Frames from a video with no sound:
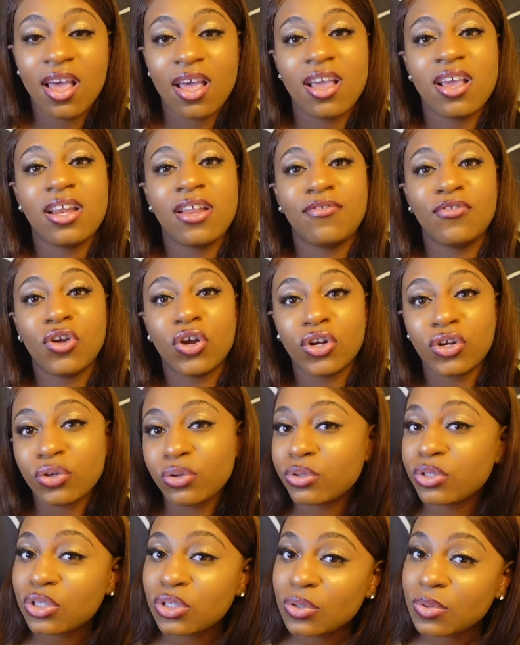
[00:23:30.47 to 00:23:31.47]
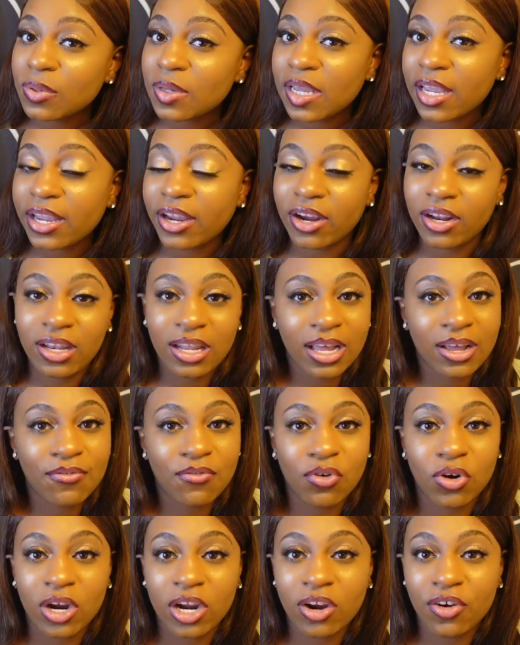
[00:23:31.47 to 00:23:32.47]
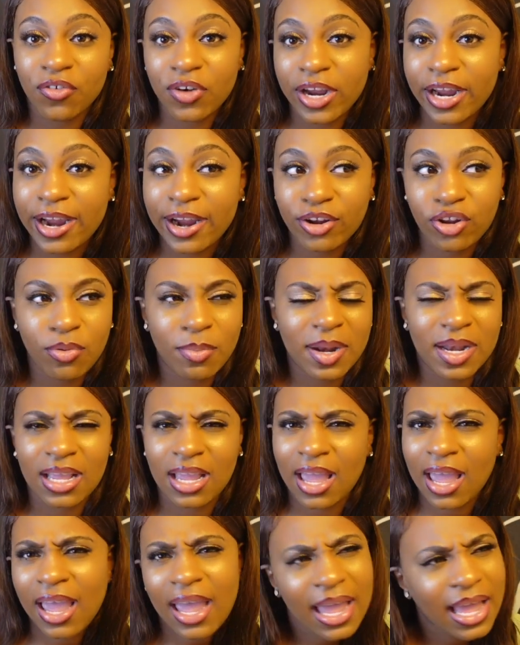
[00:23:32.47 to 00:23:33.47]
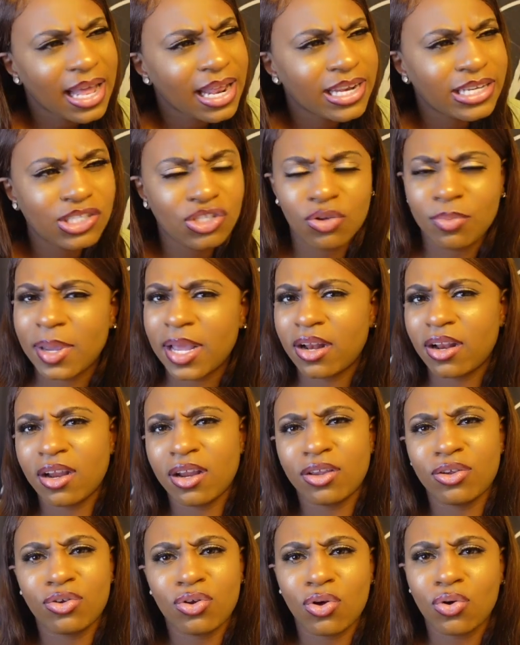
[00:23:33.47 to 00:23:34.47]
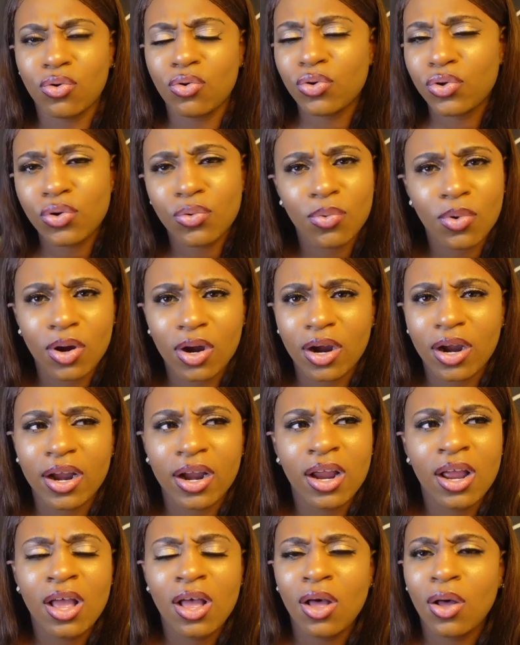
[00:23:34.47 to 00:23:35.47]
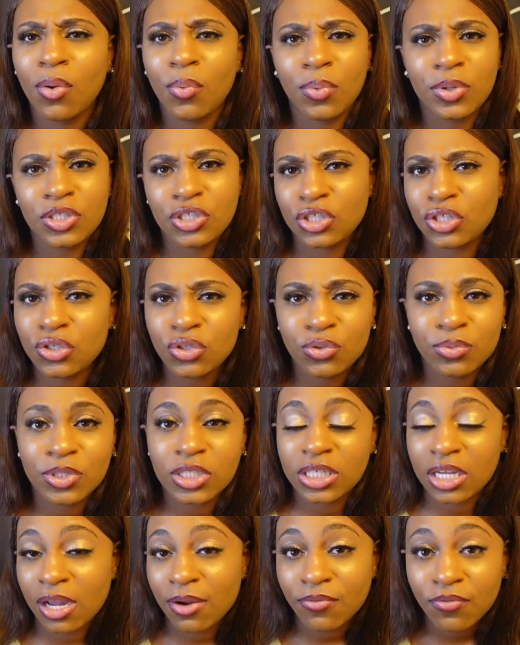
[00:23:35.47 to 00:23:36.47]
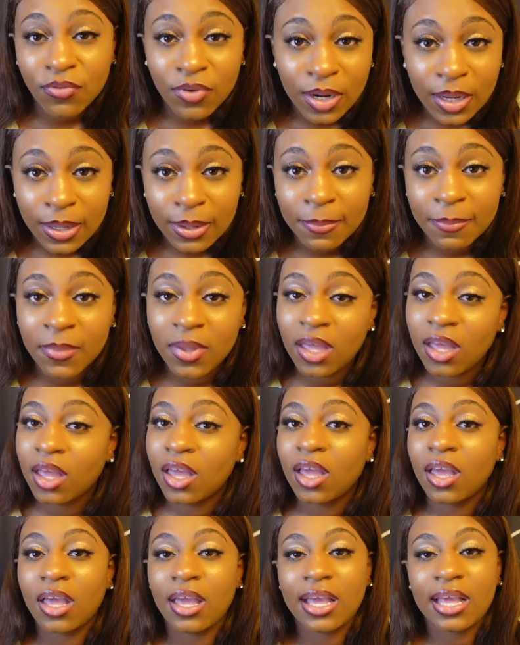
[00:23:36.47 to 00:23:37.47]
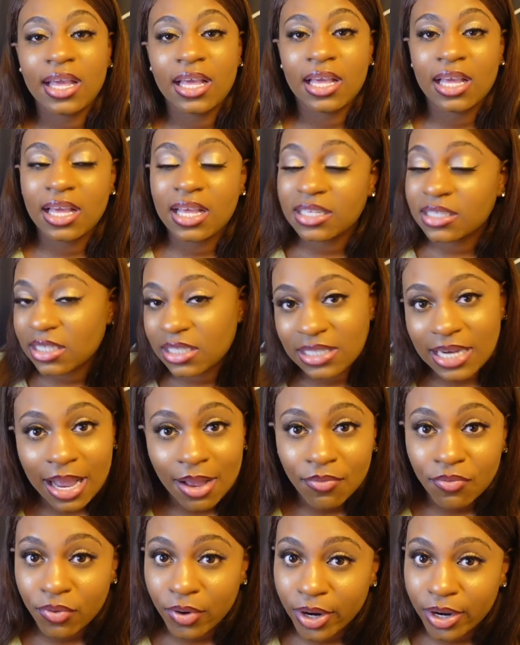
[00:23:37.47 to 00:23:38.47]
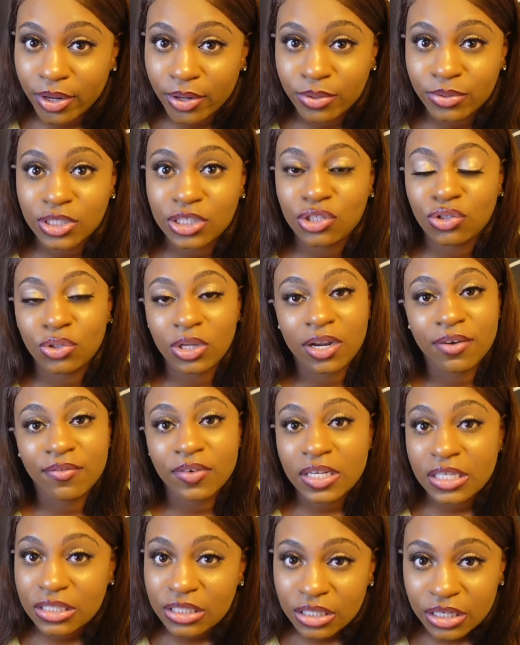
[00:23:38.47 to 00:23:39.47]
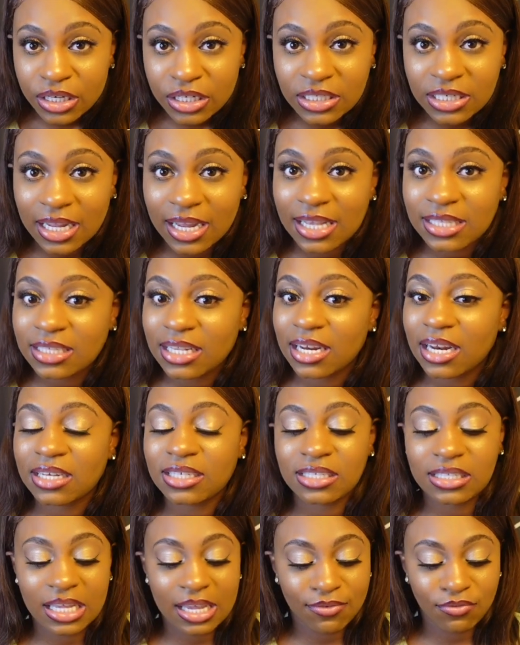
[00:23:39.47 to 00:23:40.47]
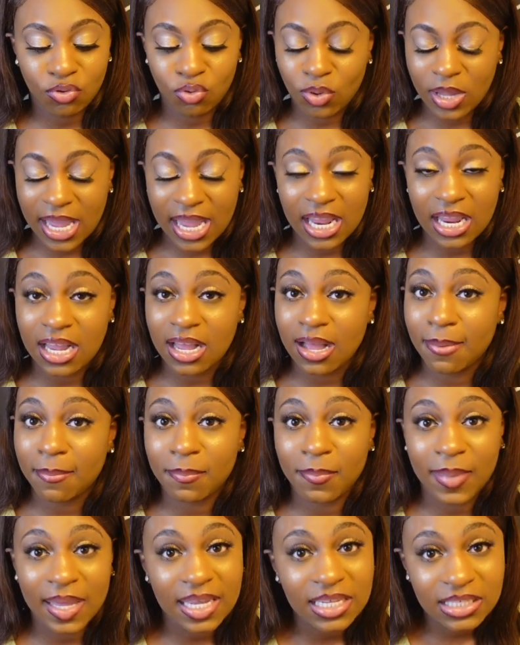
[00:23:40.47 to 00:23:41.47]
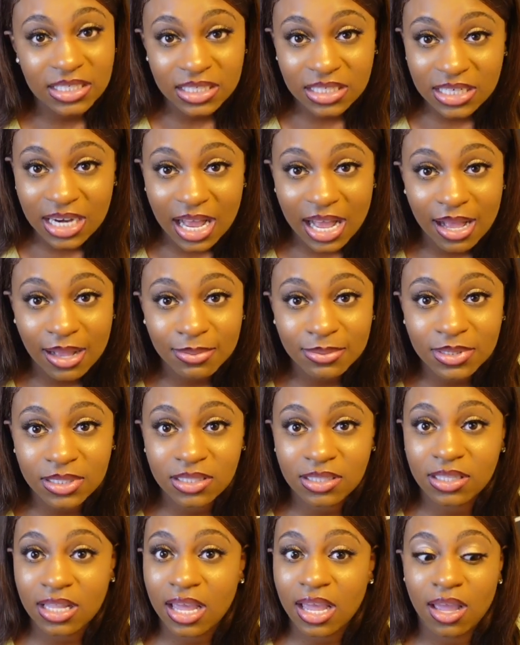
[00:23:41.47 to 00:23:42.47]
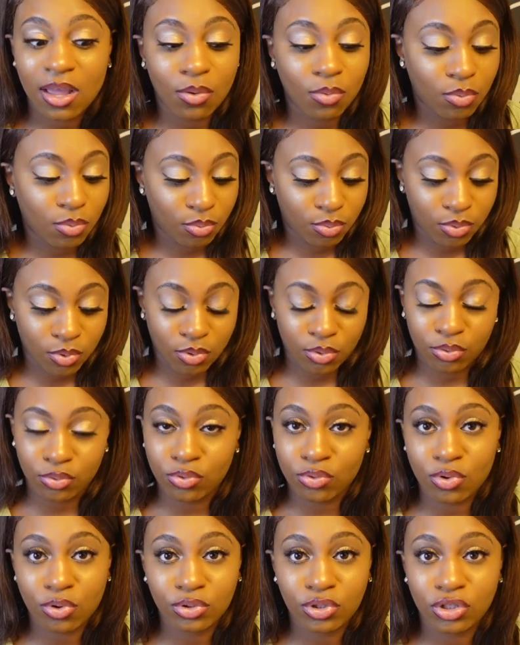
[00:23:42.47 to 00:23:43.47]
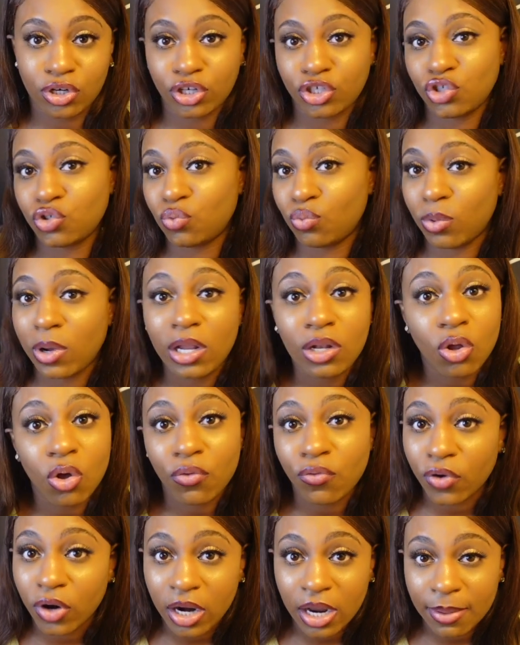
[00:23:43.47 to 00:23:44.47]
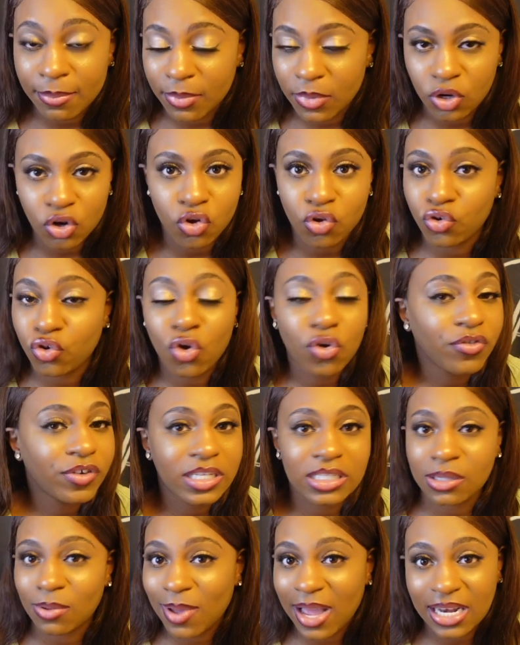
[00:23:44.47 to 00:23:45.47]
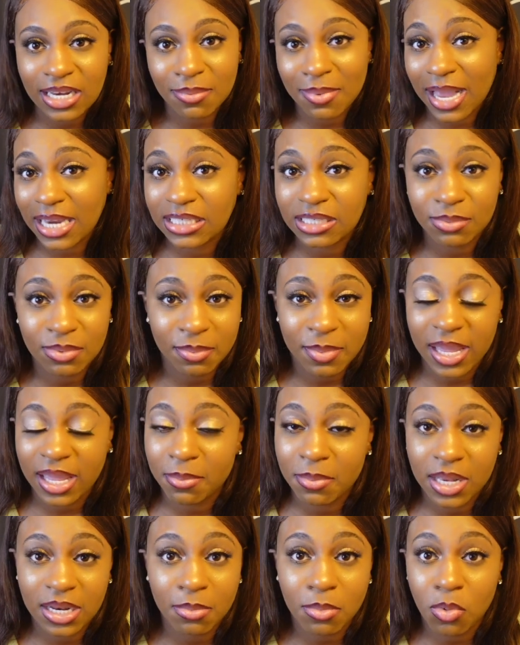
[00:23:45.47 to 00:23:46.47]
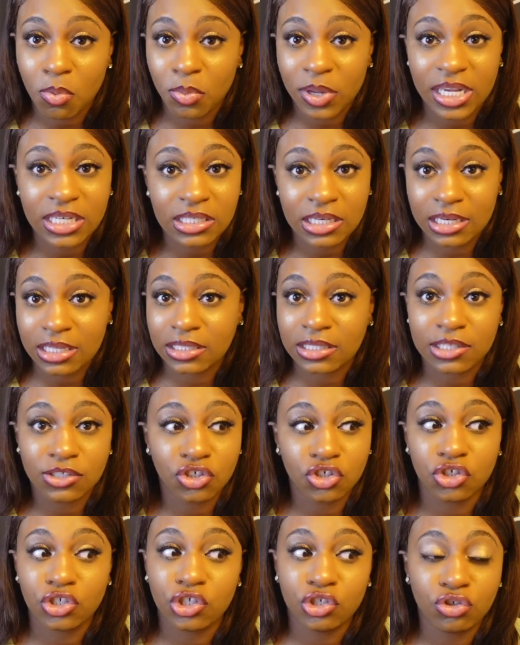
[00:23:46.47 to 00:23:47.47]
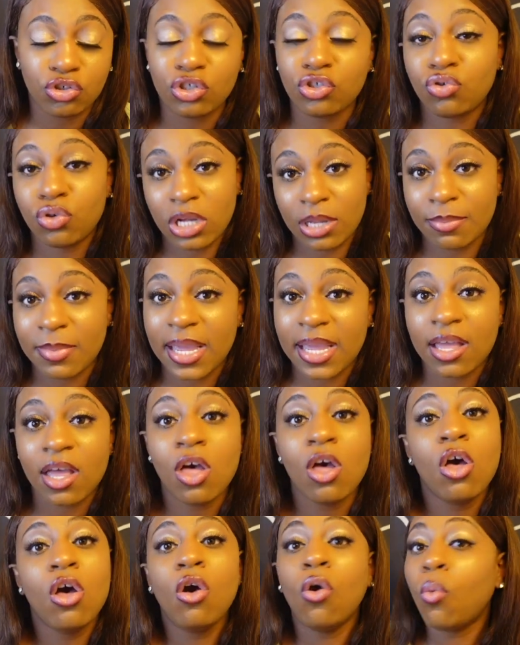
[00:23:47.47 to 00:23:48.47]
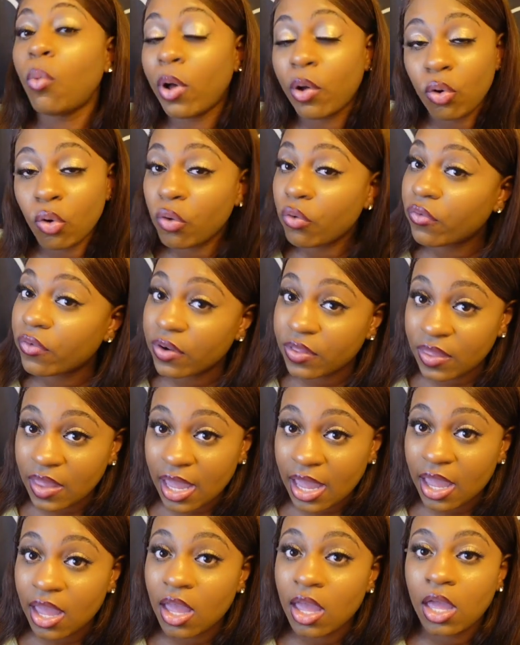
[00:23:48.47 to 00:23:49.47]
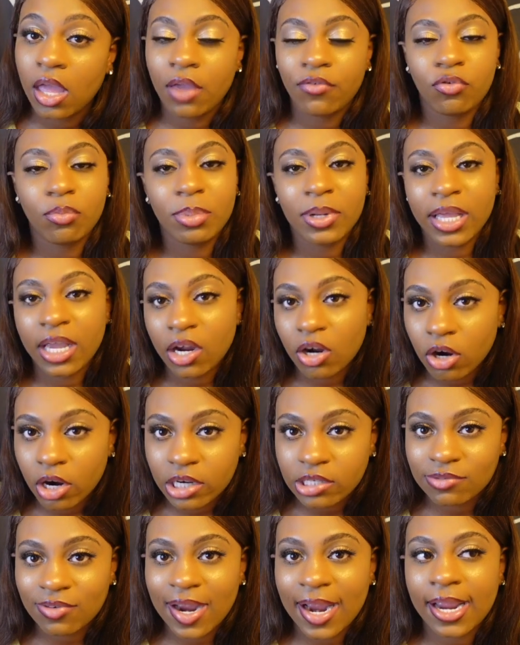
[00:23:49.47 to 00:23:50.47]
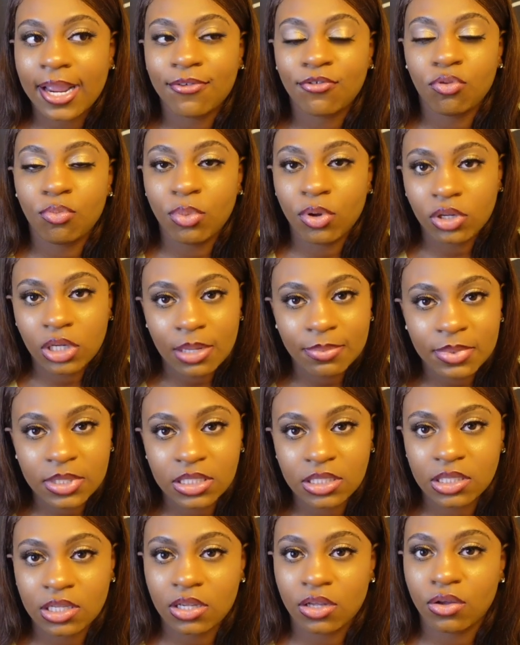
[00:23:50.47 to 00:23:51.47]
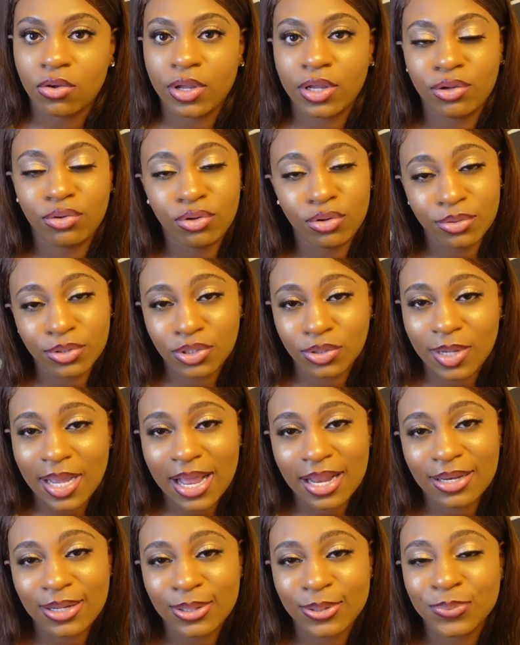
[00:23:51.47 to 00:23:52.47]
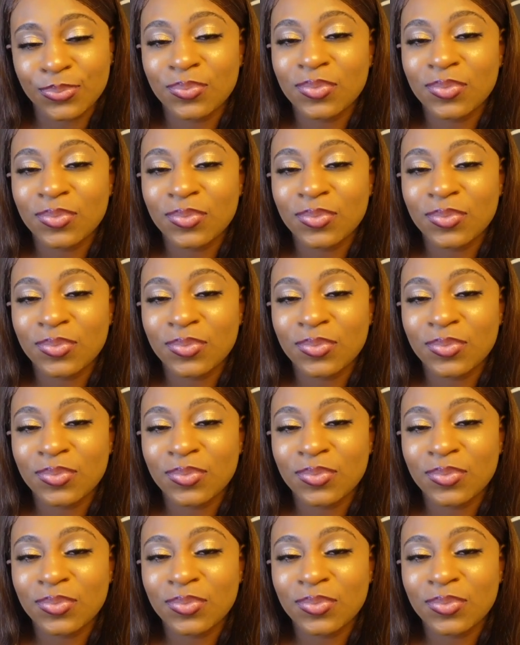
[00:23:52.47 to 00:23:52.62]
And if you're new to it and you're looking for a career, no matter your age, no matter, who you are, what you do, what you come from, it's a job for you. Just do your research. Like I said, I just gave you 8 amazing jobs that will, start you well over. No reason why anybody should be making minimum wage in this industry. You could make well over that if you play your cards right, if you build up your skill, and you do what you gotta do.